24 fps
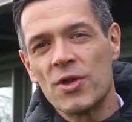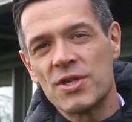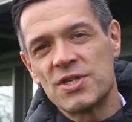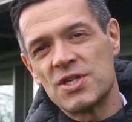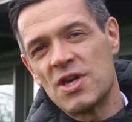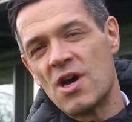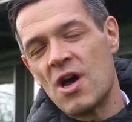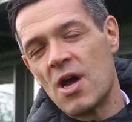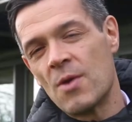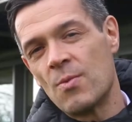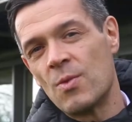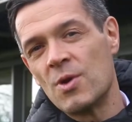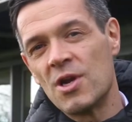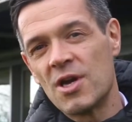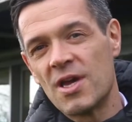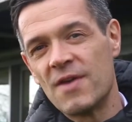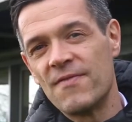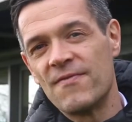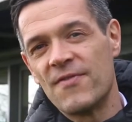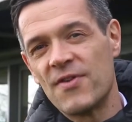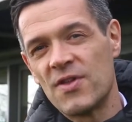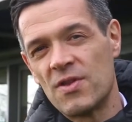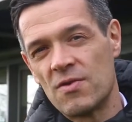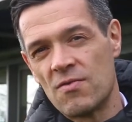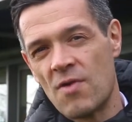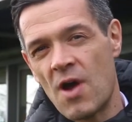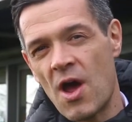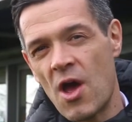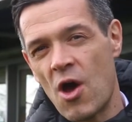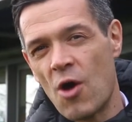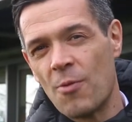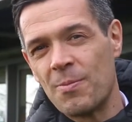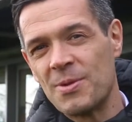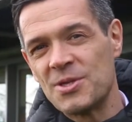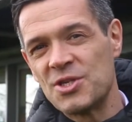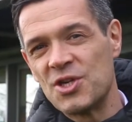the time we're looking for the
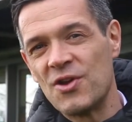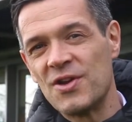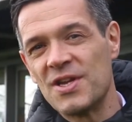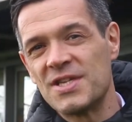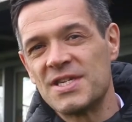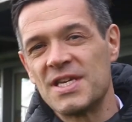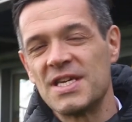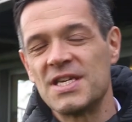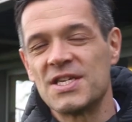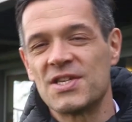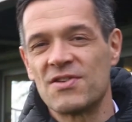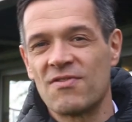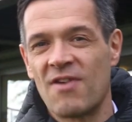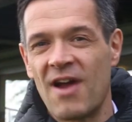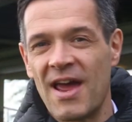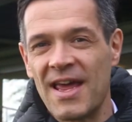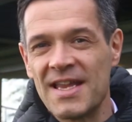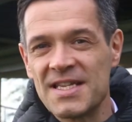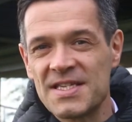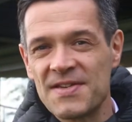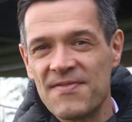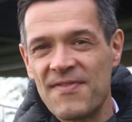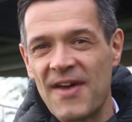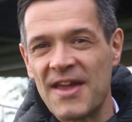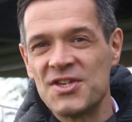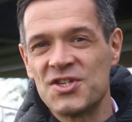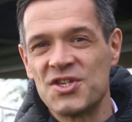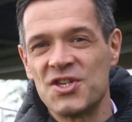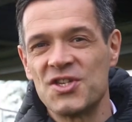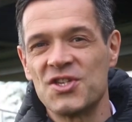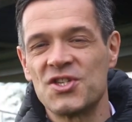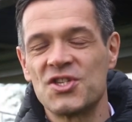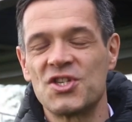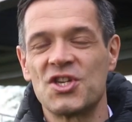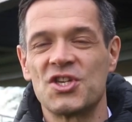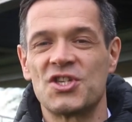right opportunities, the right
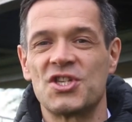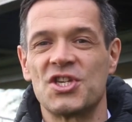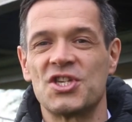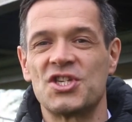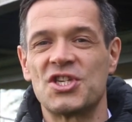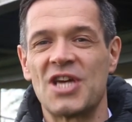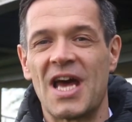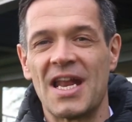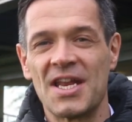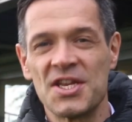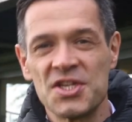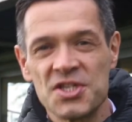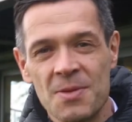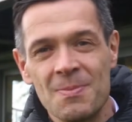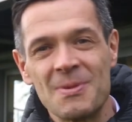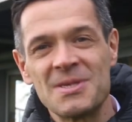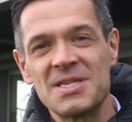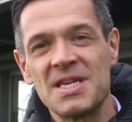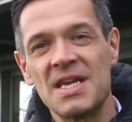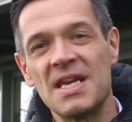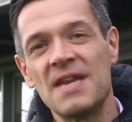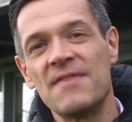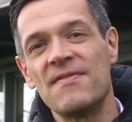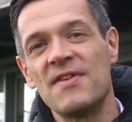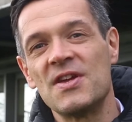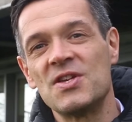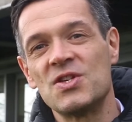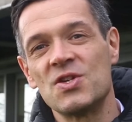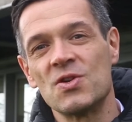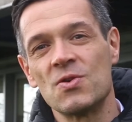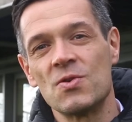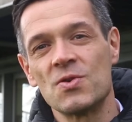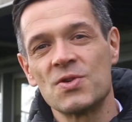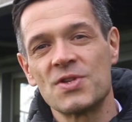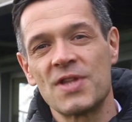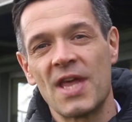interventions, just to challenge them as
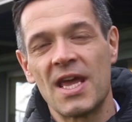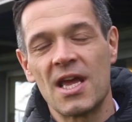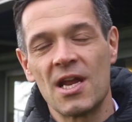individuals.